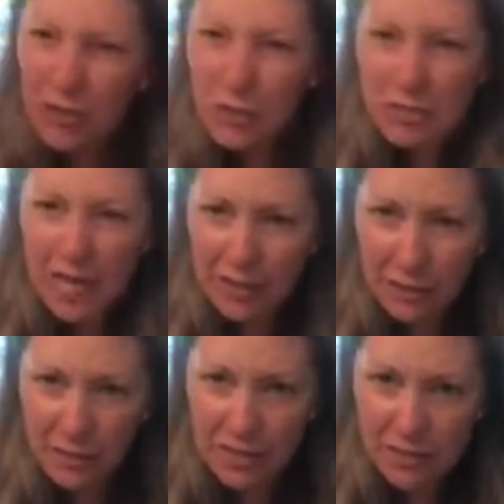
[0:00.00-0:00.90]
use colored
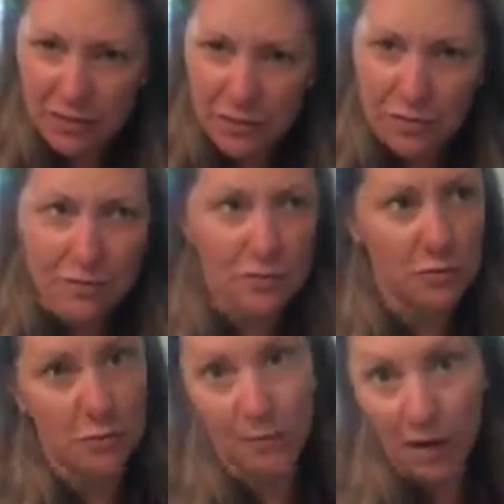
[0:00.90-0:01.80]
pencils
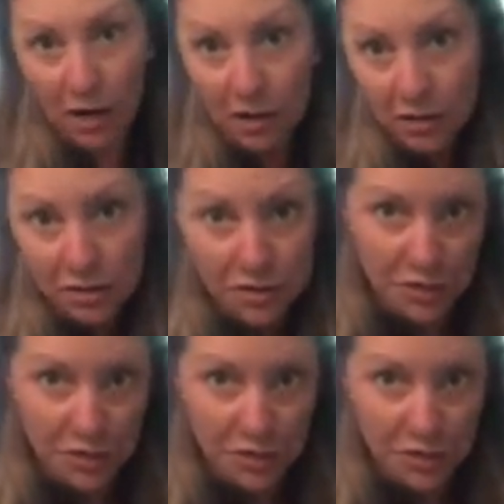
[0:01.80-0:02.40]
or markers or